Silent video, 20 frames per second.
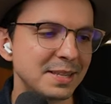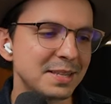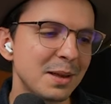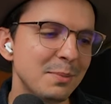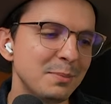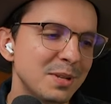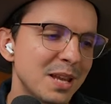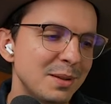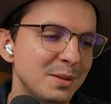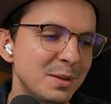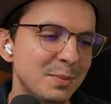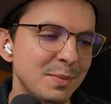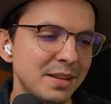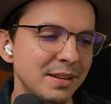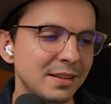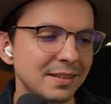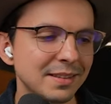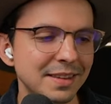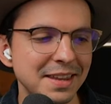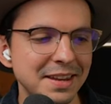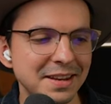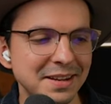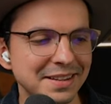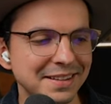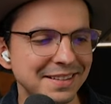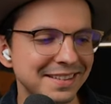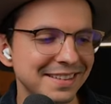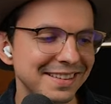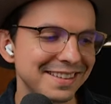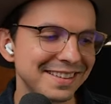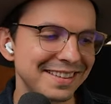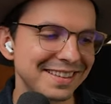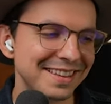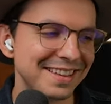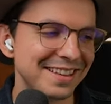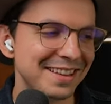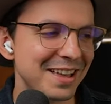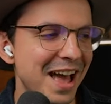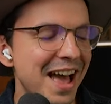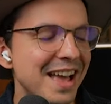And sometimes, I mean, like
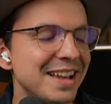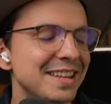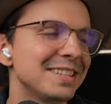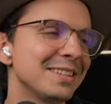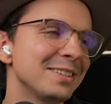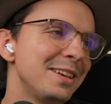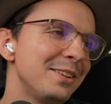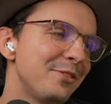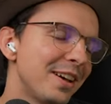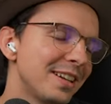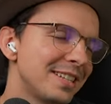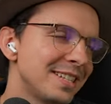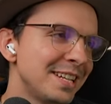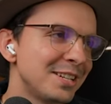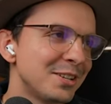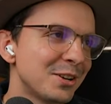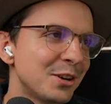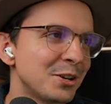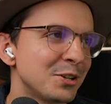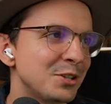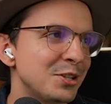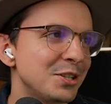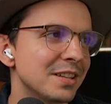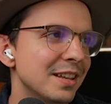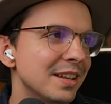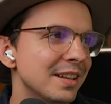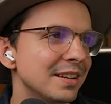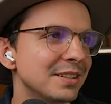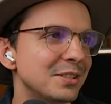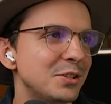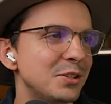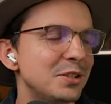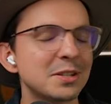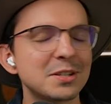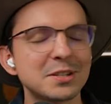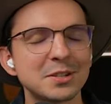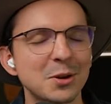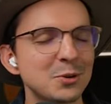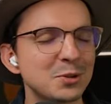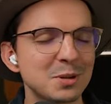if I send it to her, she's like, she's
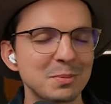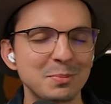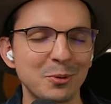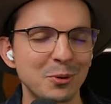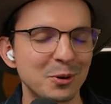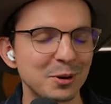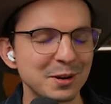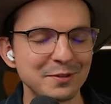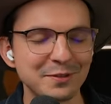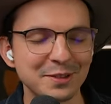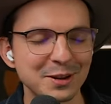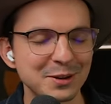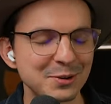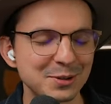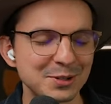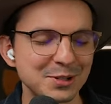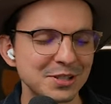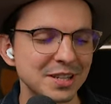just so supportive though.